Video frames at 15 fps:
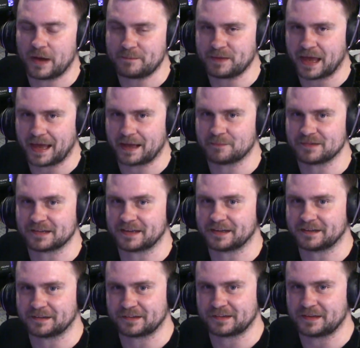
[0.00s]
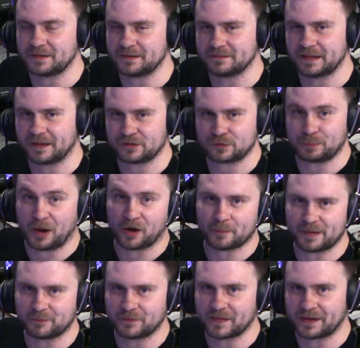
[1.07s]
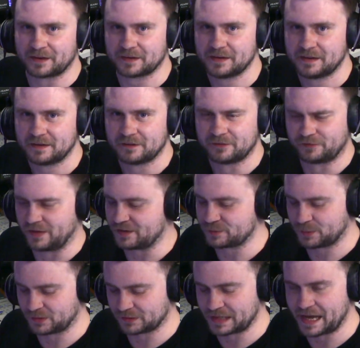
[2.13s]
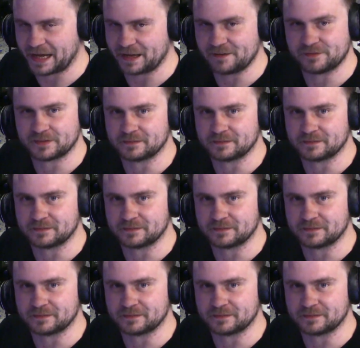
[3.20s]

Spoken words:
webcams in to see experiment with, like, Facebook Live.